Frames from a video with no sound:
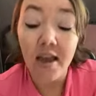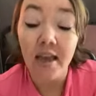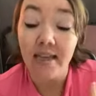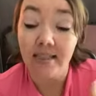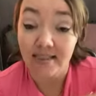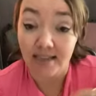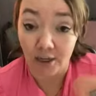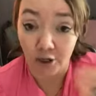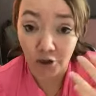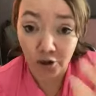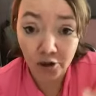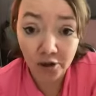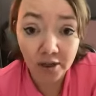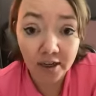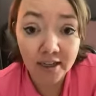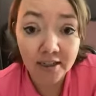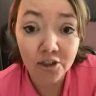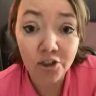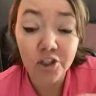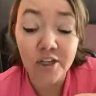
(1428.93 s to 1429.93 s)
It's
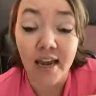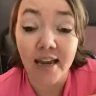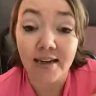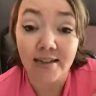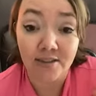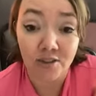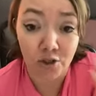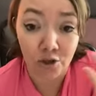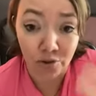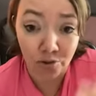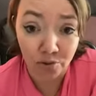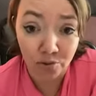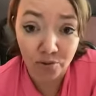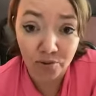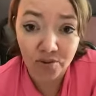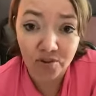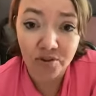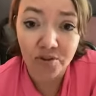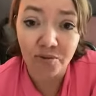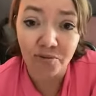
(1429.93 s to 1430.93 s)
encouraged and it's
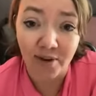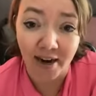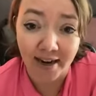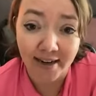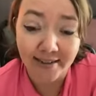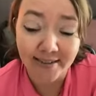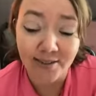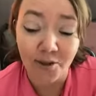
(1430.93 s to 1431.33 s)
used, right?